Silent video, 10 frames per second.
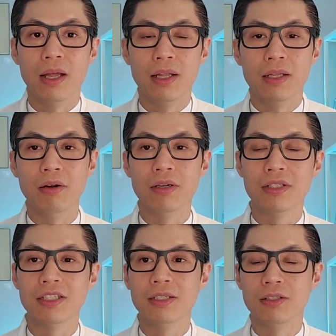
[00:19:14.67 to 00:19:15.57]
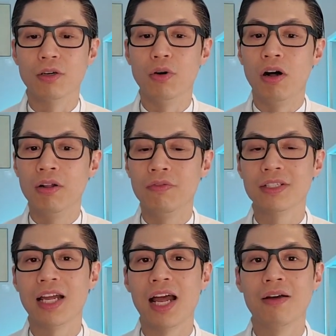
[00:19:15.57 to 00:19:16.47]
there is this. So all of
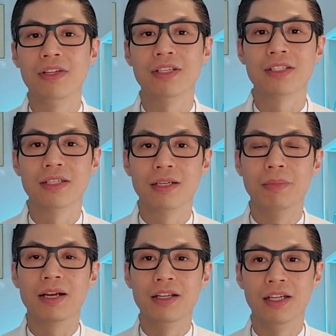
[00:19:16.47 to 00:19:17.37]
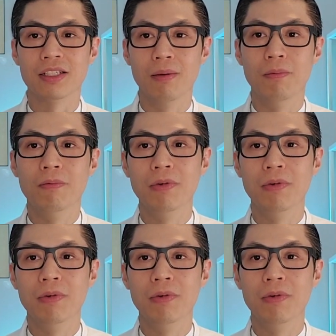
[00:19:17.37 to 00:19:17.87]
us have this mechanism.